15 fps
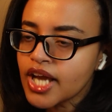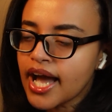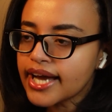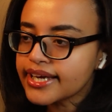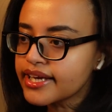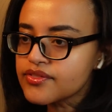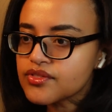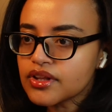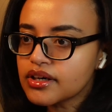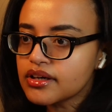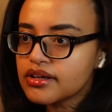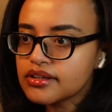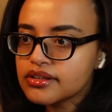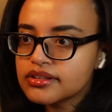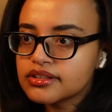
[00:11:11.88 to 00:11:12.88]
again,
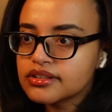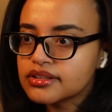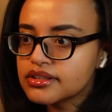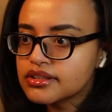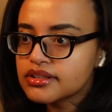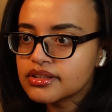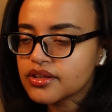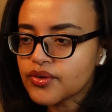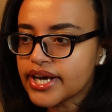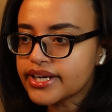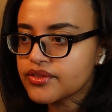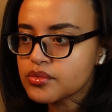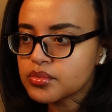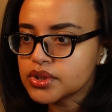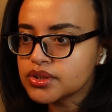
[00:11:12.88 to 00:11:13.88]
the red
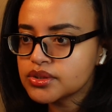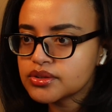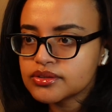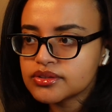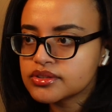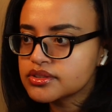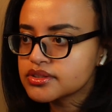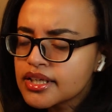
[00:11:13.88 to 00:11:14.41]
and the blue.